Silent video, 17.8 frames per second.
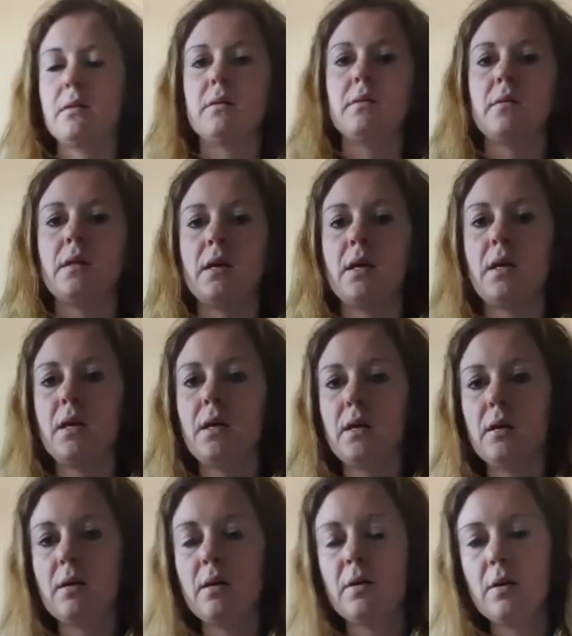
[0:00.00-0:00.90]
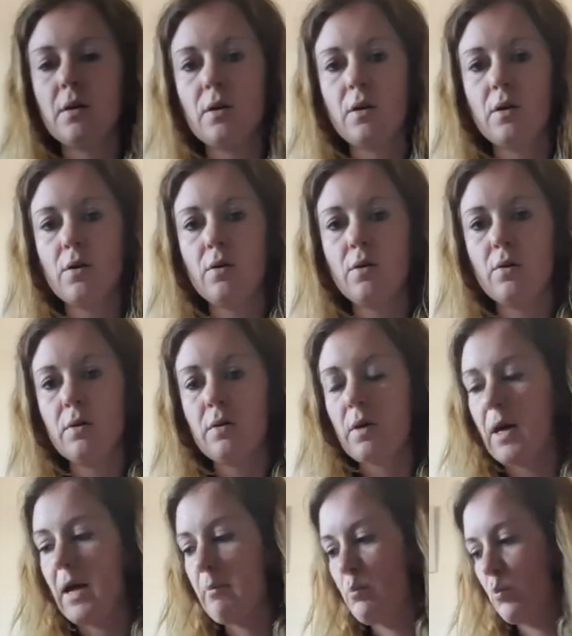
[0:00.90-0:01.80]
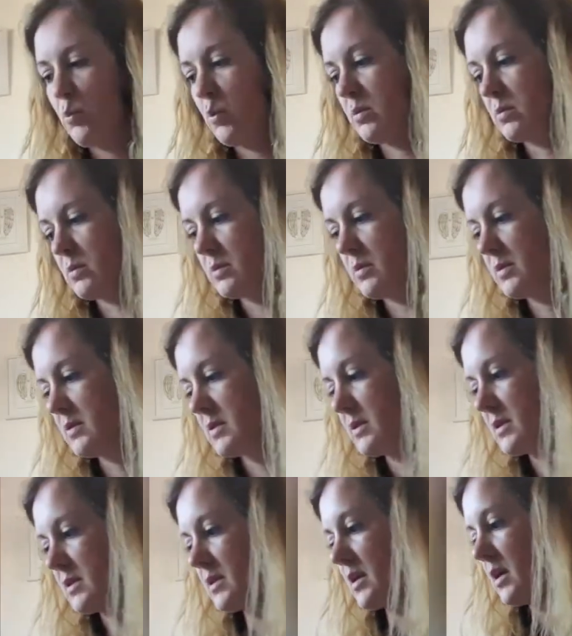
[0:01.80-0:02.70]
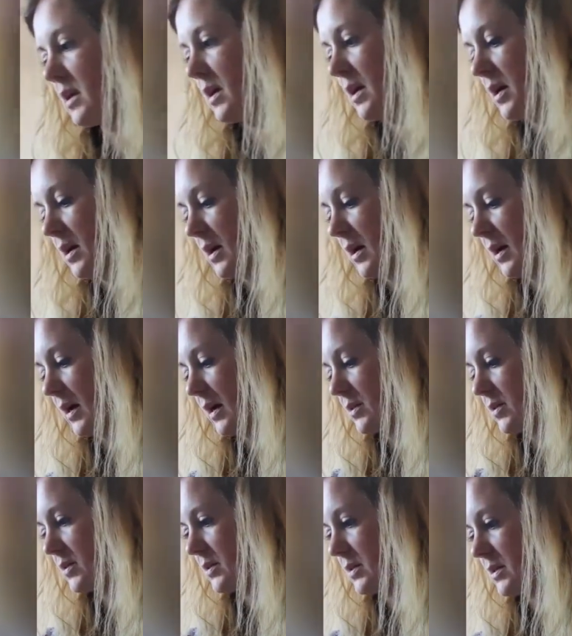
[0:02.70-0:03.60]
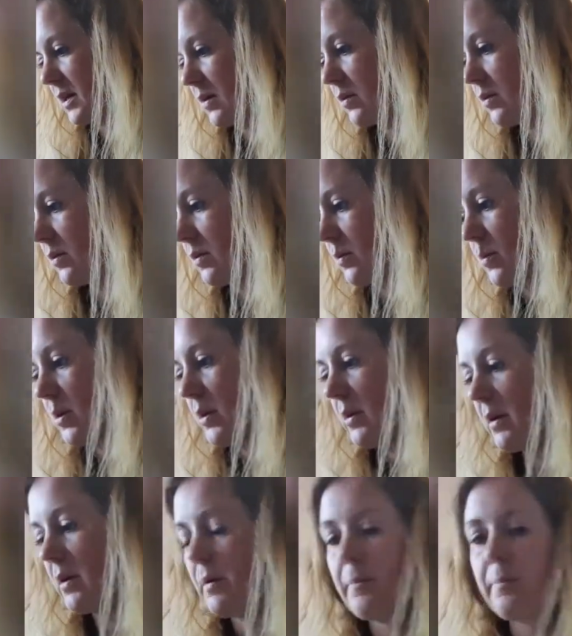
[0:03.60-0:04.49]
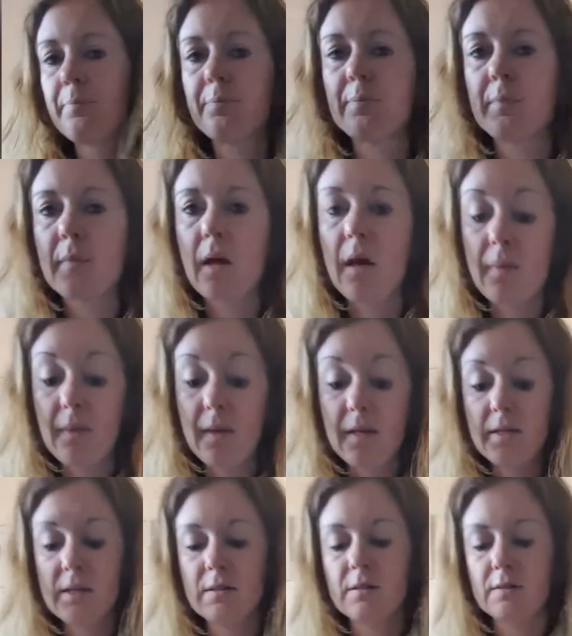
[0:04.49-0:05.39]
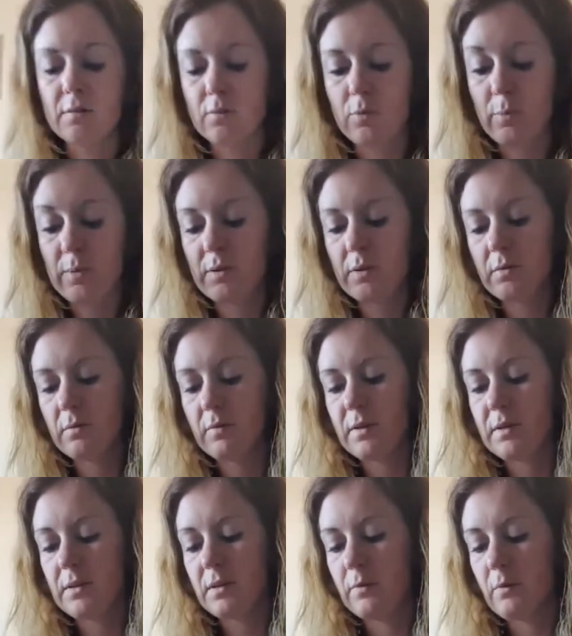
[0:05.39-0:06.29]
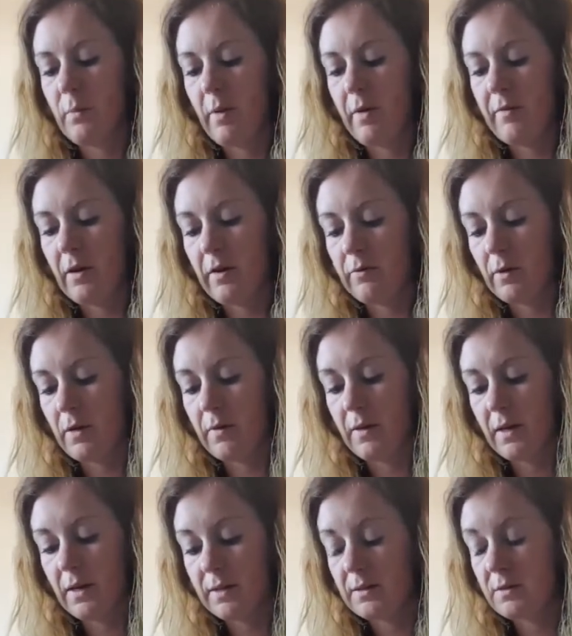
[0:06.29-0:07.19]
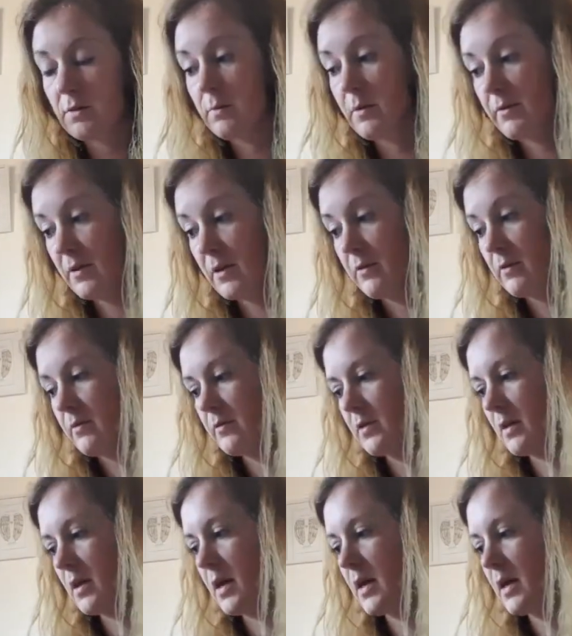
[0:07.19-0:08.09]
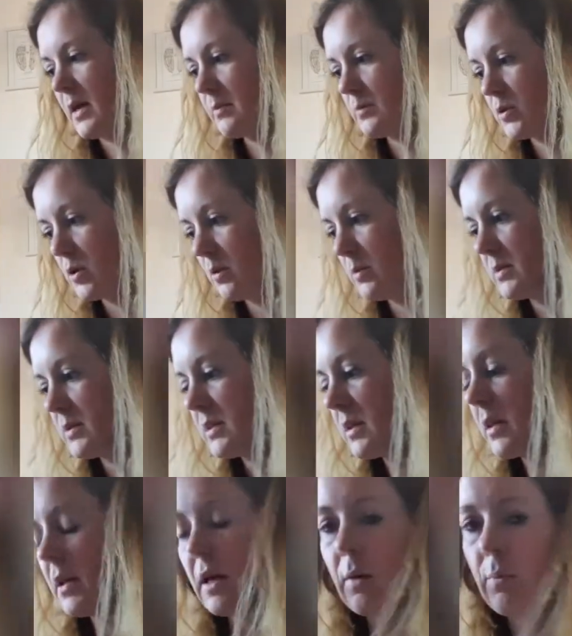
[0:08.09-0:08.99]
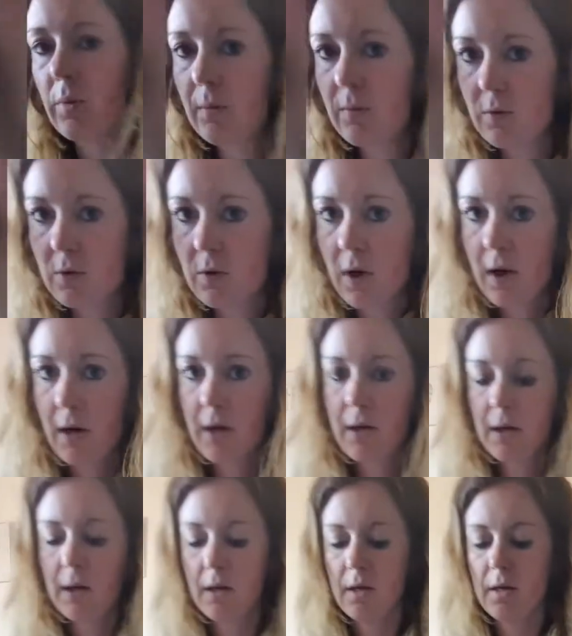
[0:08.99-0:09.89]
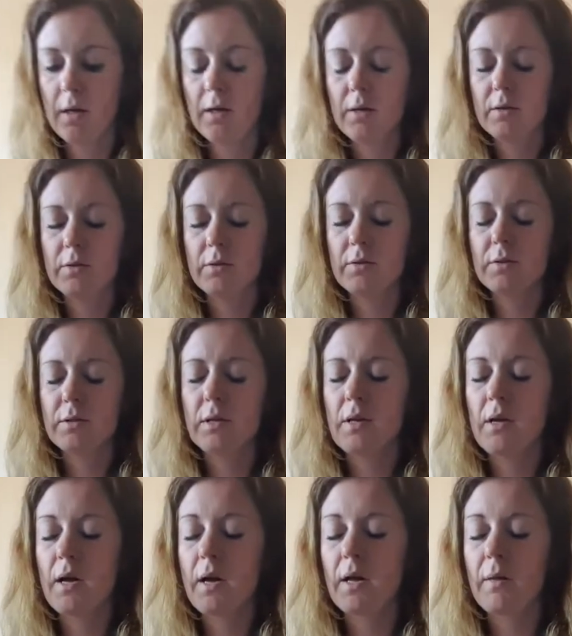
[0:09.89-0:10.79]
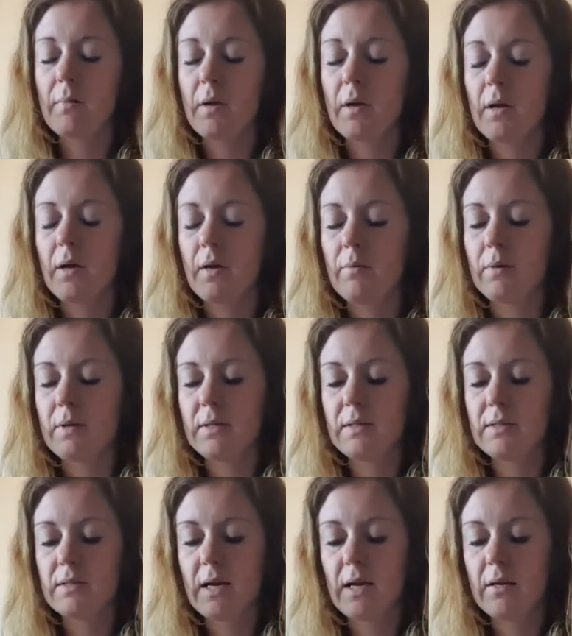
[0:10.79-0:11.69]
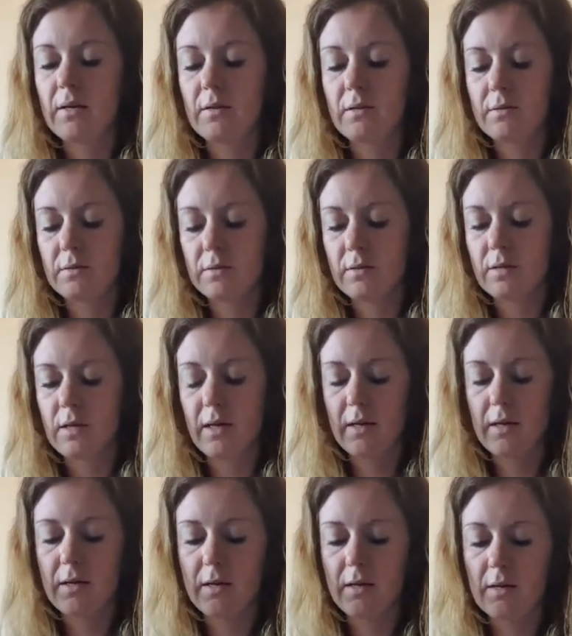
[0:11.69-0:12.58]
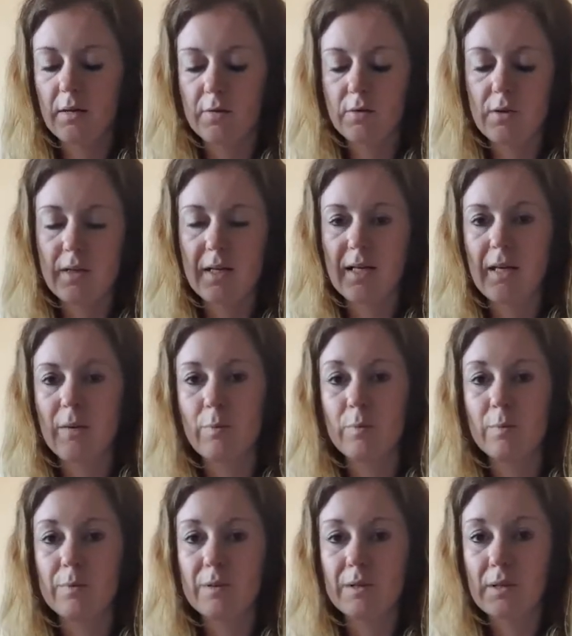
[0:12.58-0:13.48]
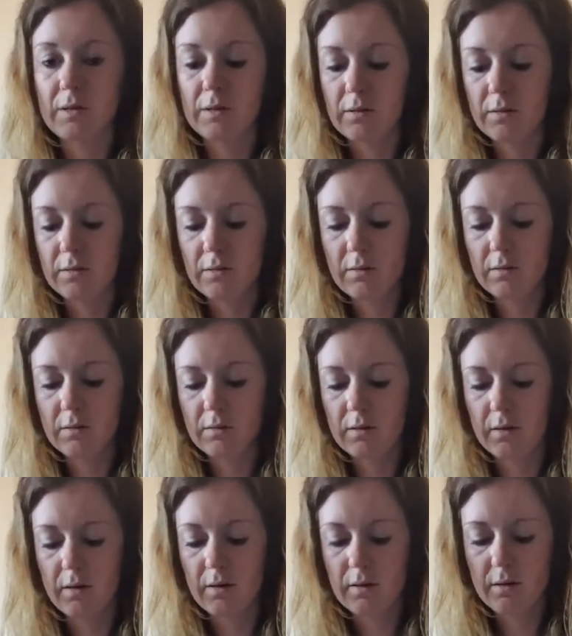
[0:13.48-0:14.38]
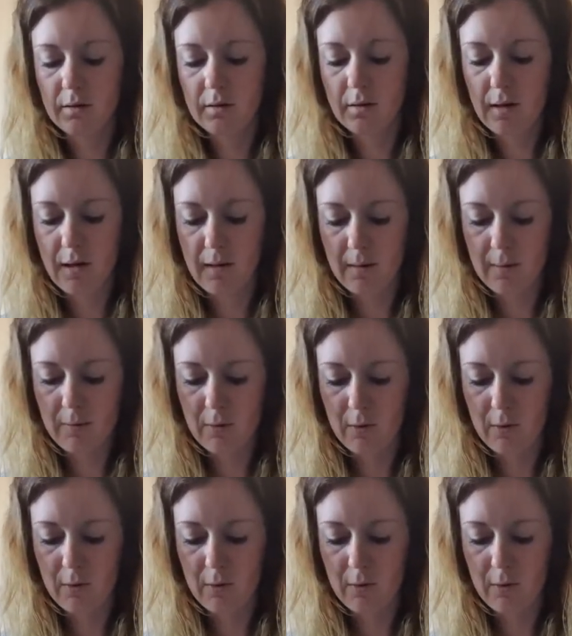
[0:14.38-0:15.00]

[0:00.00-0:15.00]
the other hemp ones I just set up, and these up until recently were my favourite, and they are still my favourite for like absorbency and keeping him dry. It's just a nightmare when he's tired on a night and trying to keep him still and like getting them